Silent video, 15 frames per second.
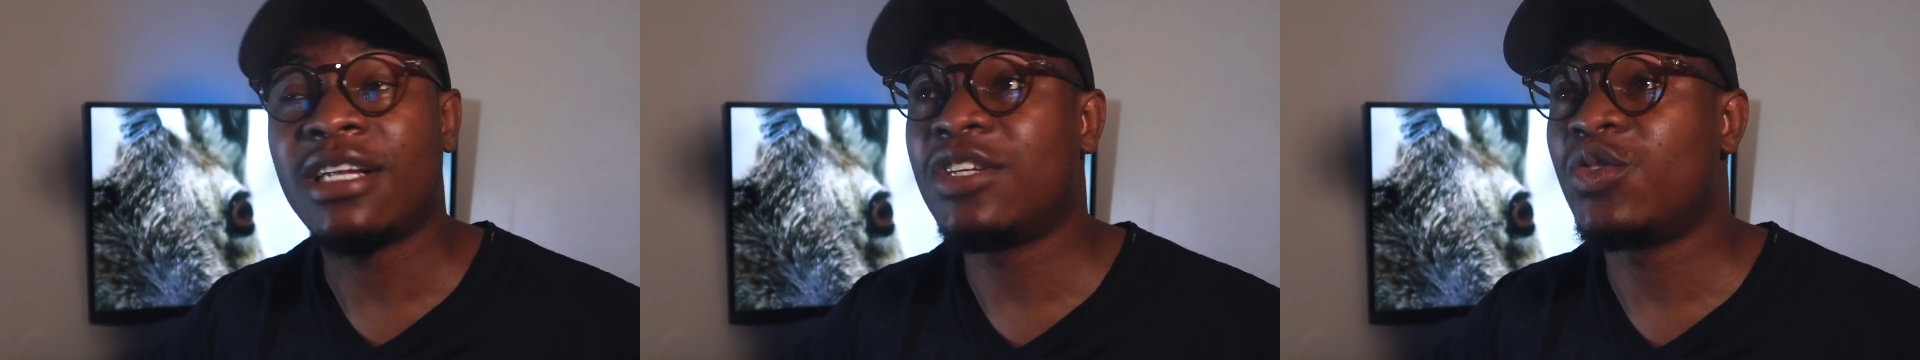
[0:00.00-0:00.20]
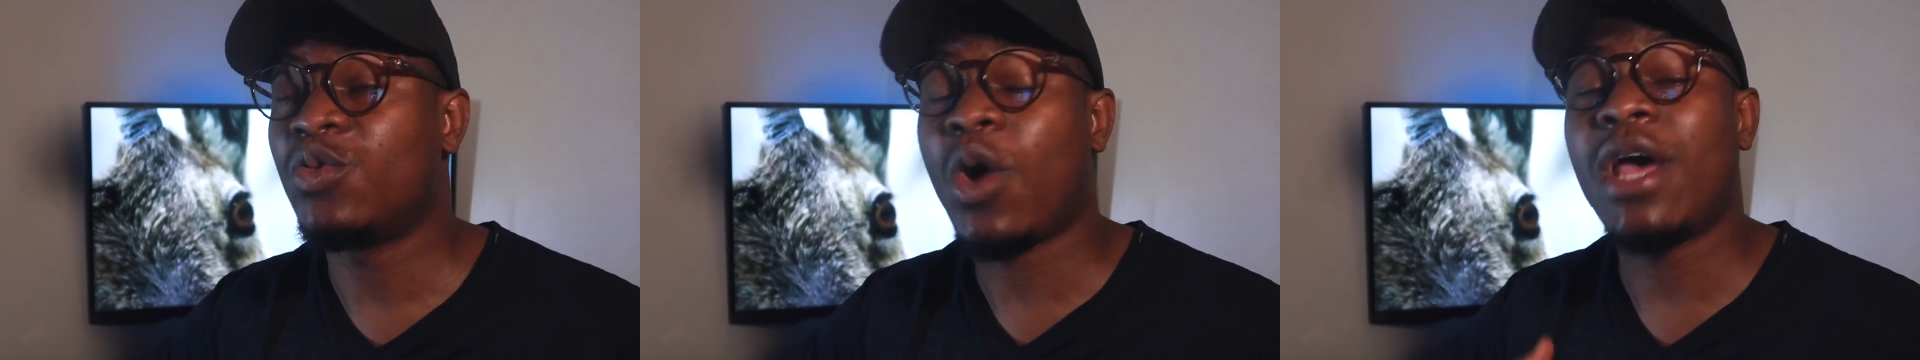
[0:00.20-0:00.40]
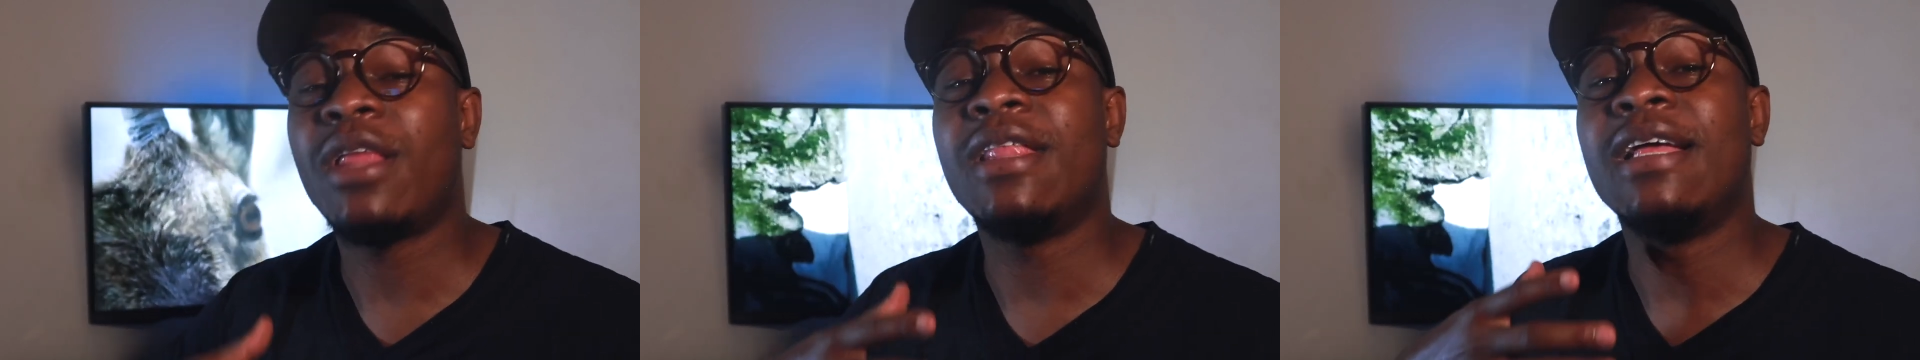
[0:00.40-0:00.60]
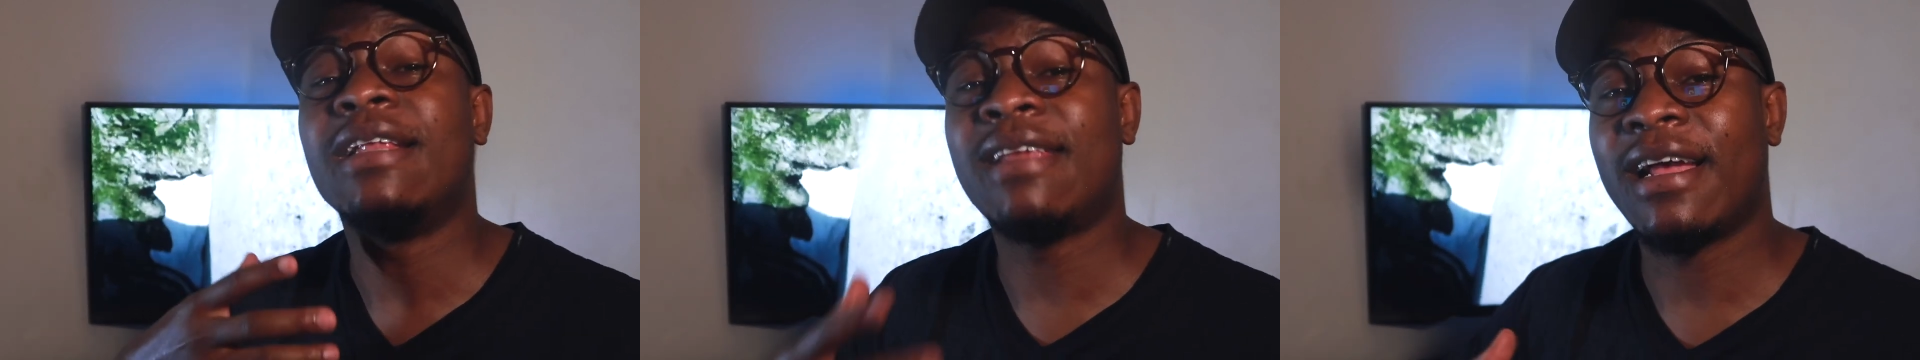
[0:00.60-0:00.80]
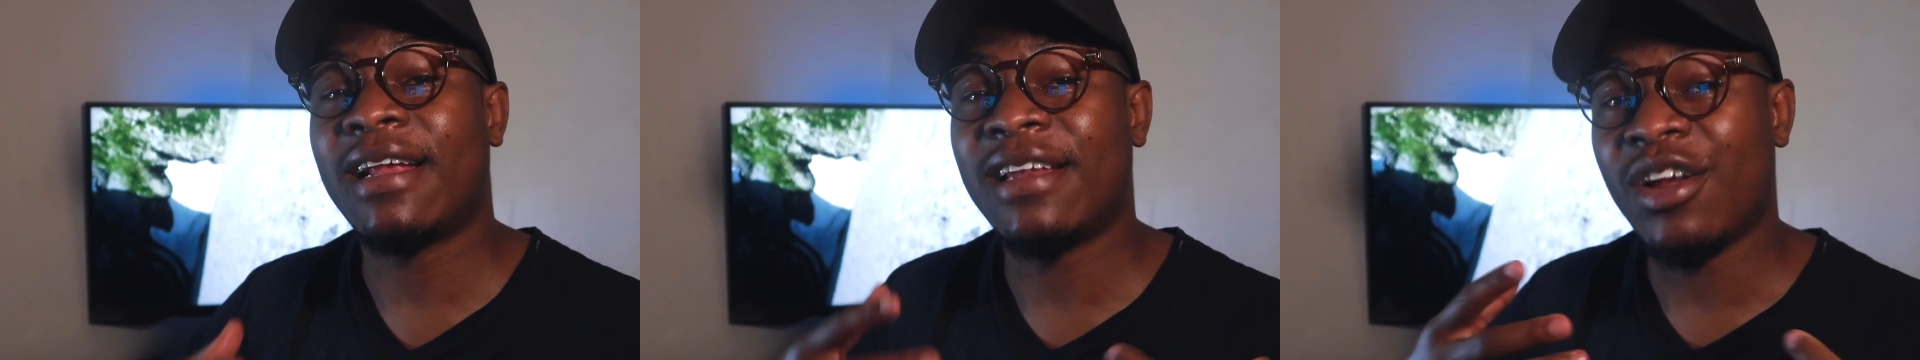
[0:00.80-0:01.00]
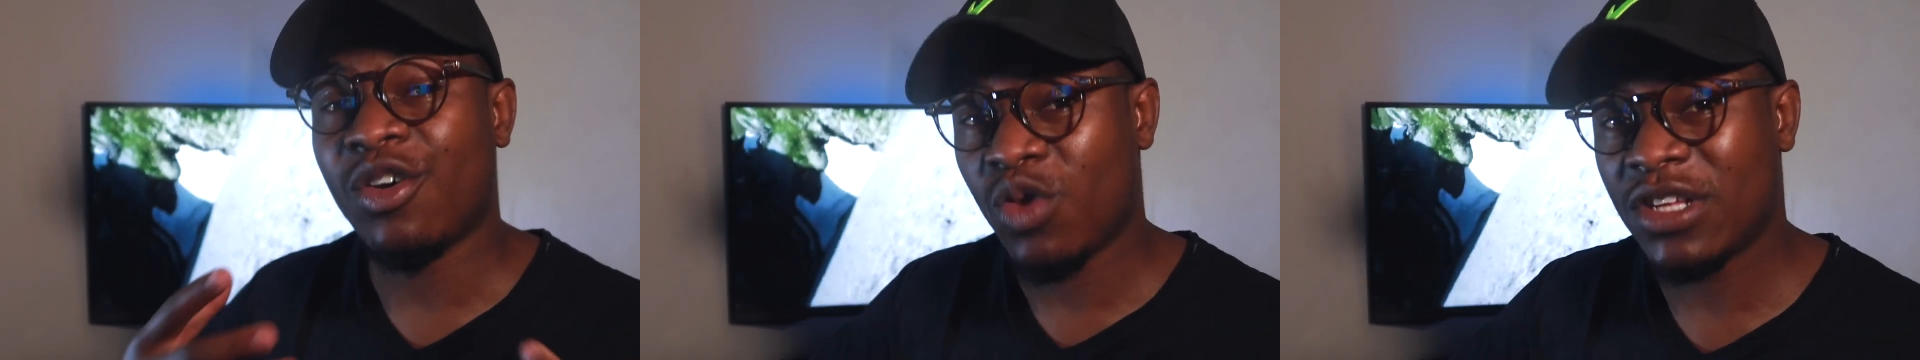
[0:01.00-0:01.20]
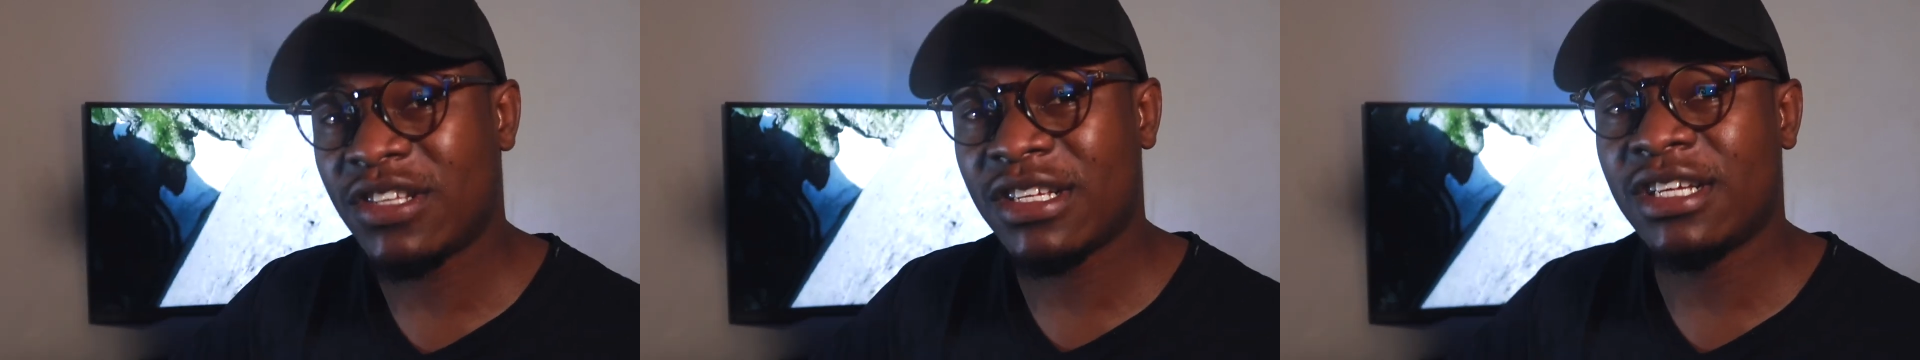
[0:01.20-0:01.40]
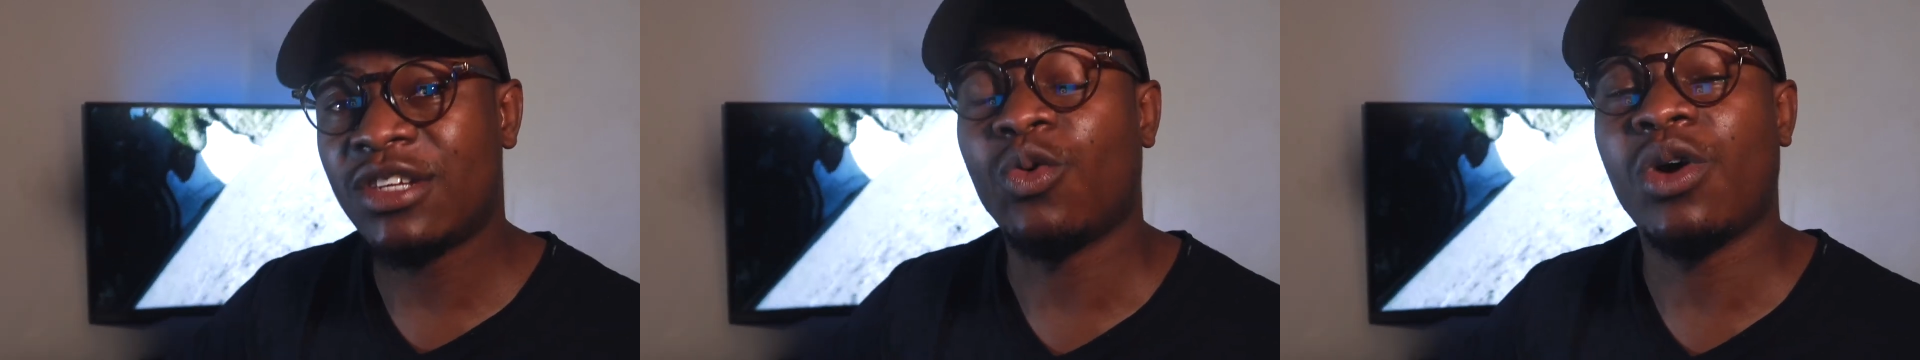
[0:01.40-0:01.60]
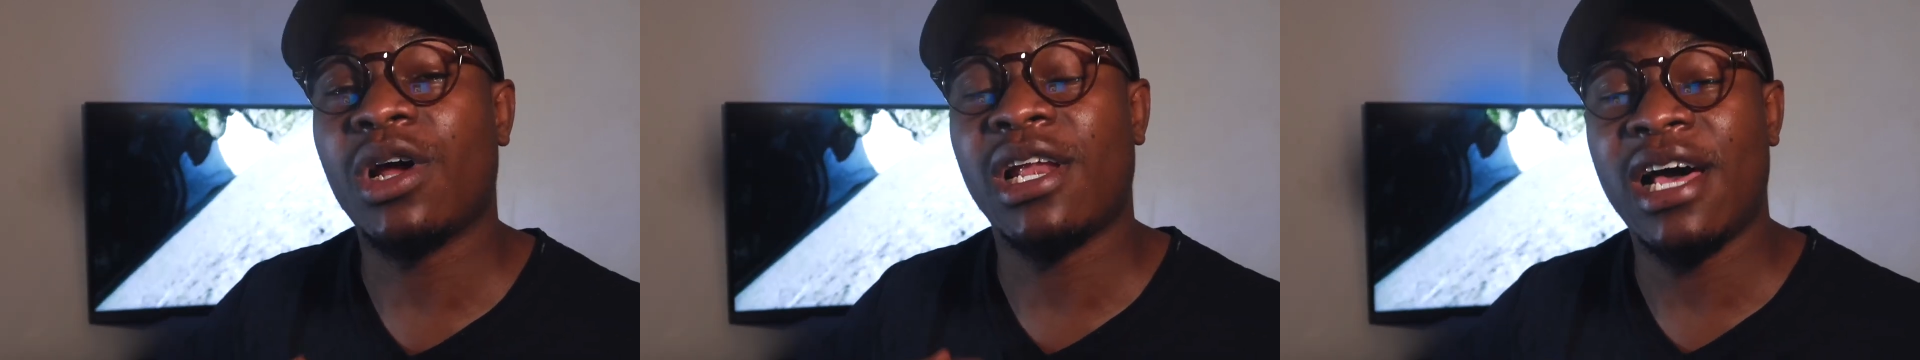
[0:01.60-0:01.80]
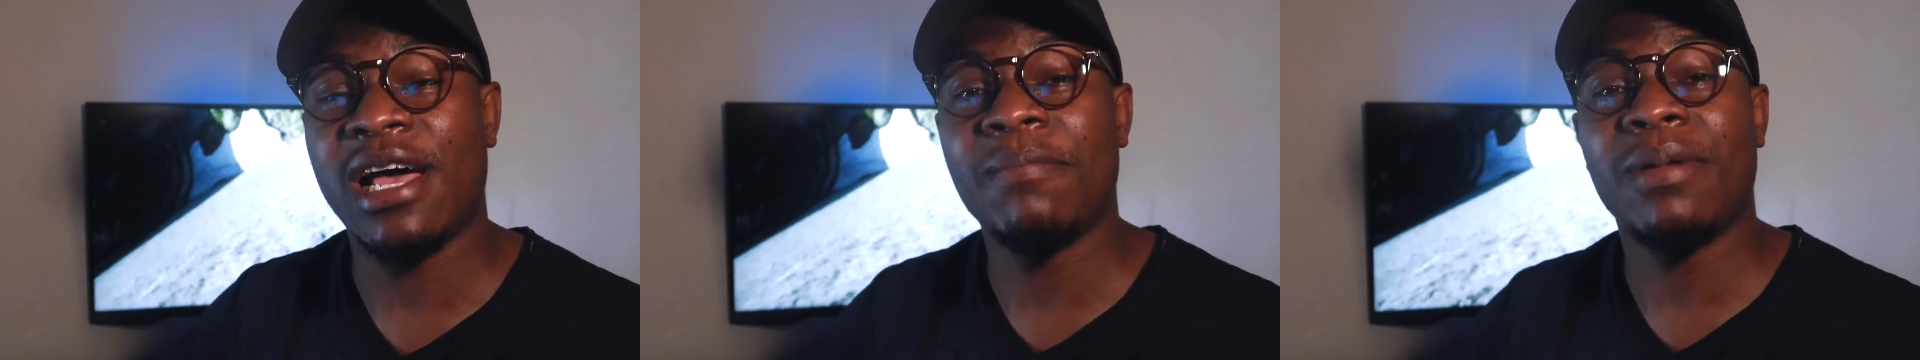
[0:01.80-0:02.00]
That is why they take the risk to
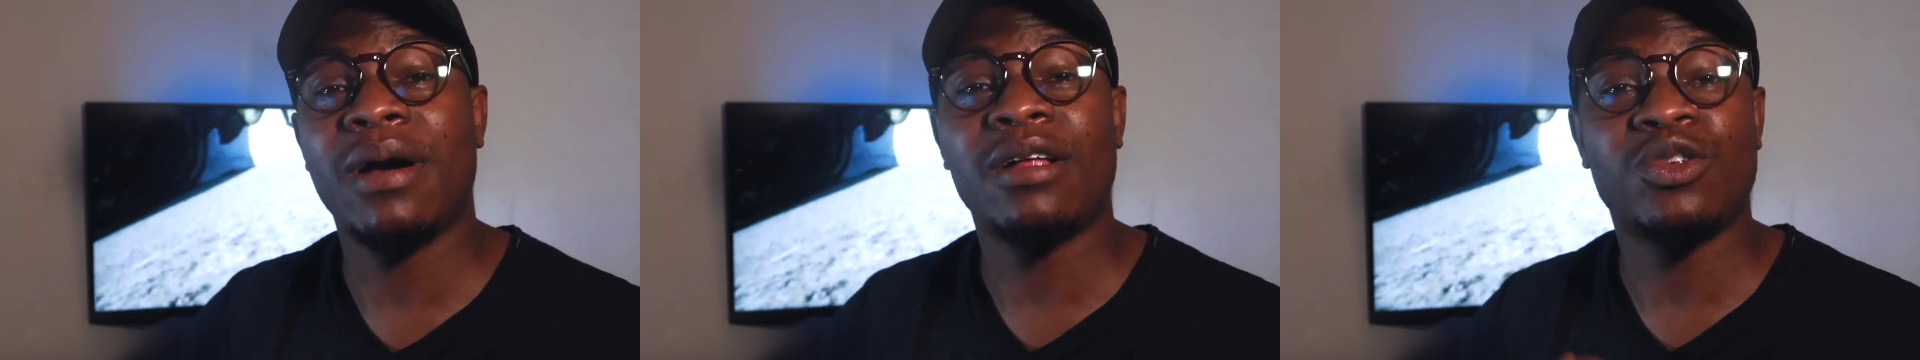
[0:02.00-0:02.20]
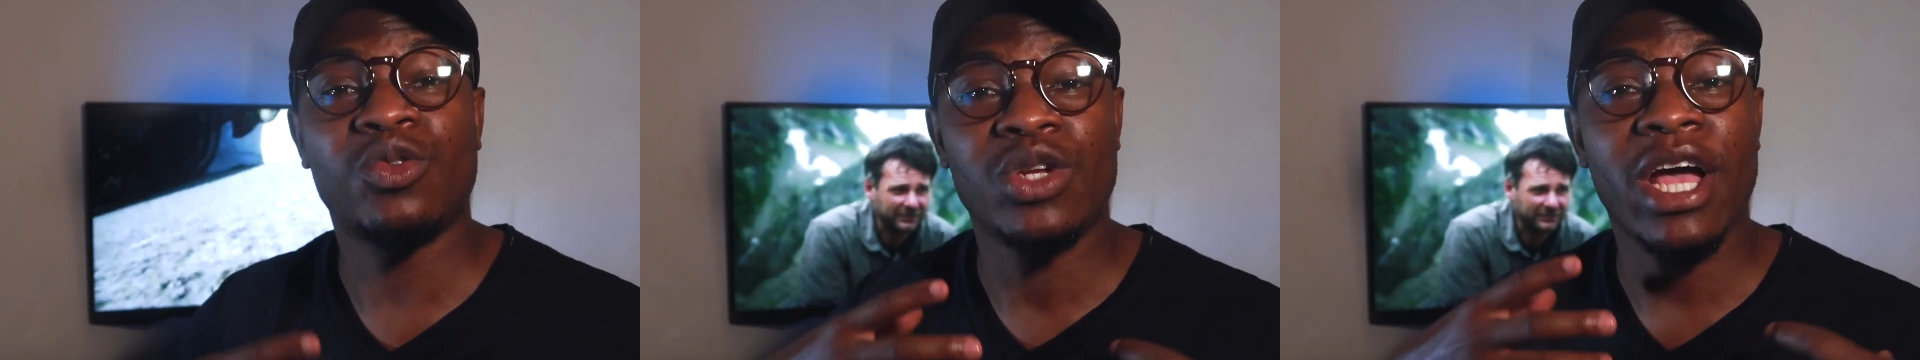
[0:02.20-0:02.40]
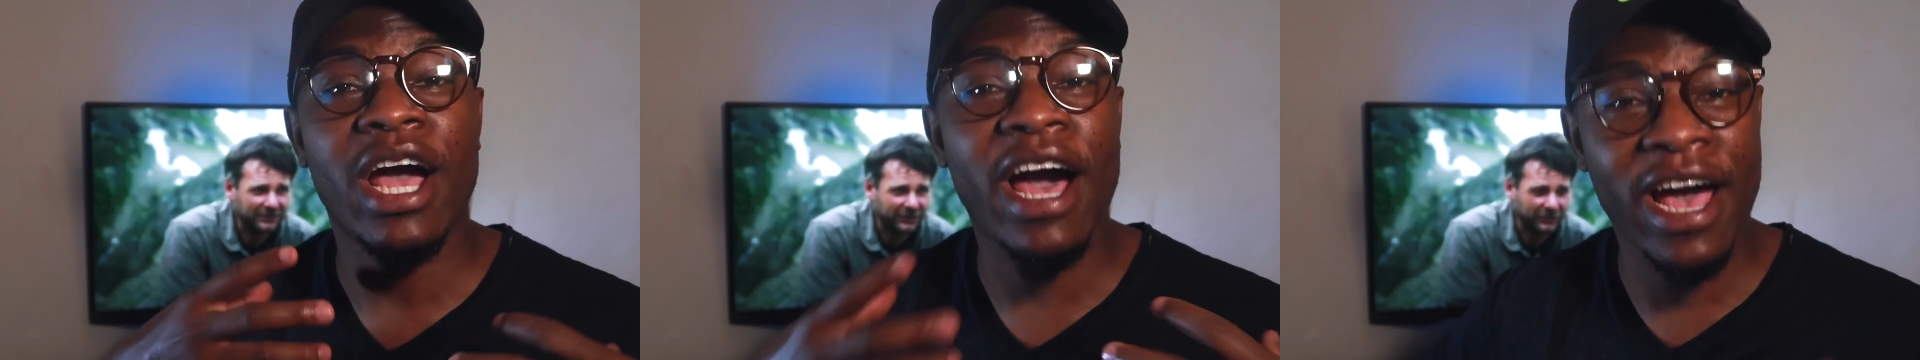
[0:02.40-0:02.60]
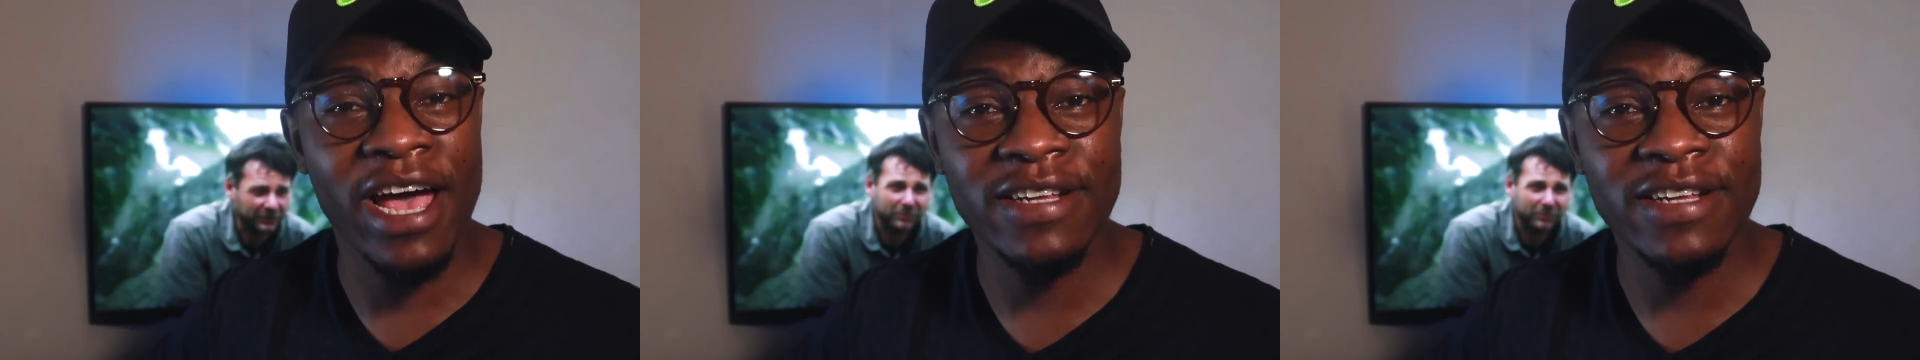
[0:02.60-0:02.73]
climb to the